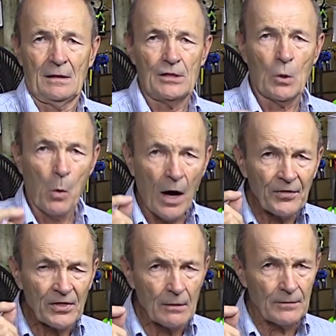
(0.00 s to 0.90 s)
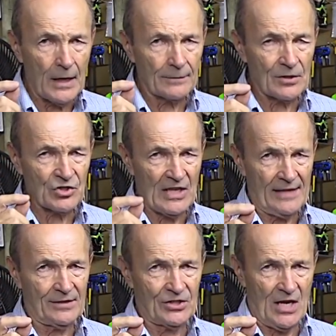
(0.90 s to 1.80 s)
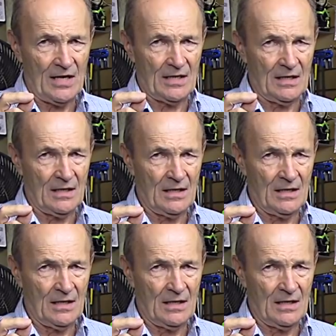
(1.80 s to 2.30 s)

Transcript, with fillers: You want the valve to stay in the tank.